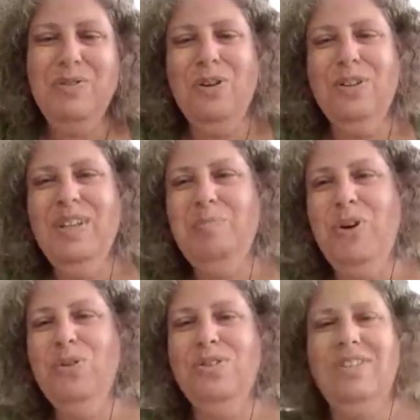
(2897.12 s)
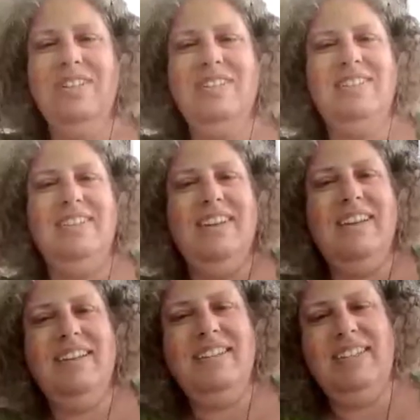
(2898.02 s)
with all the posters
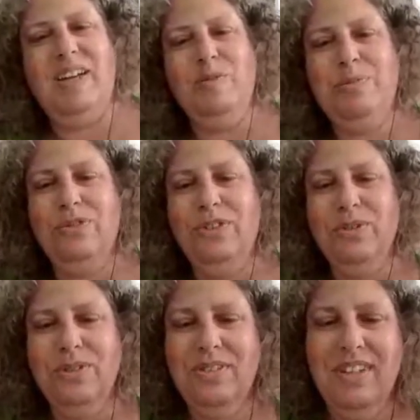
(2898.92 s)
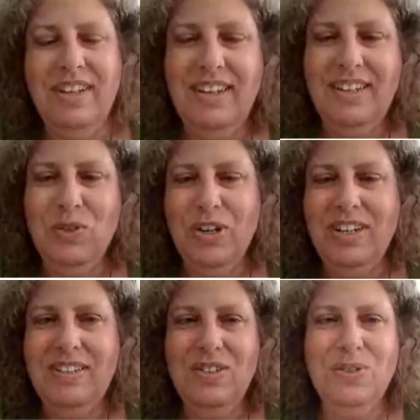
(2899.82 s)
uh, that I've produced uh, in
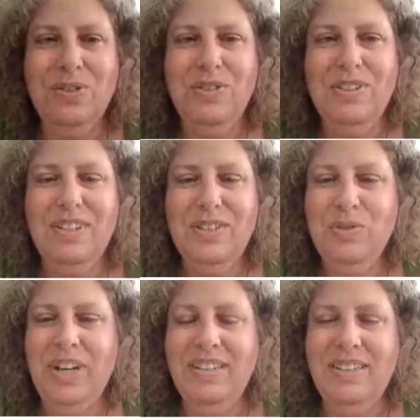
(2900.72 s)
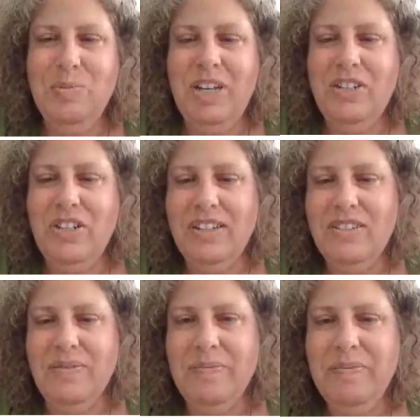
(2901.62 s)
order to uh, to find this
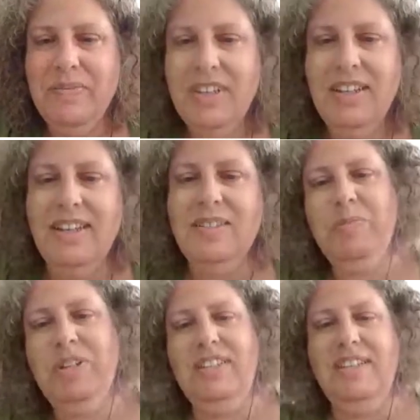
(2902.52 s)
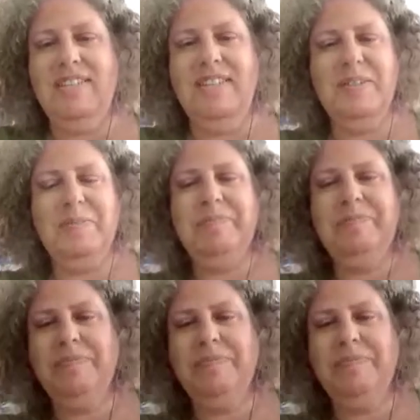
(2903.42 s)
bijection. Yes, but that's it.